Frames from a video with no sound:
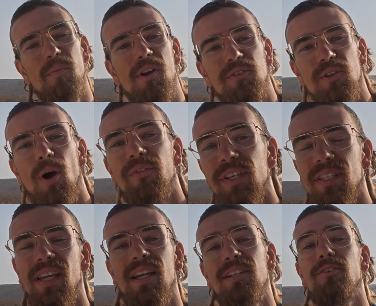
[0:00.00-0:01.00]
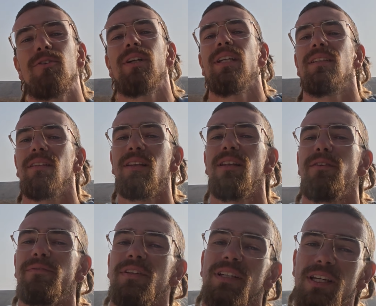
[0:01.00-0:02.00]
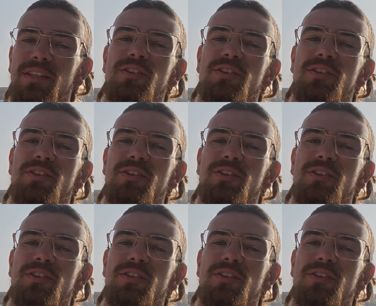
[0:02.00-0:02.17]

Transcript: most obvious category, lift and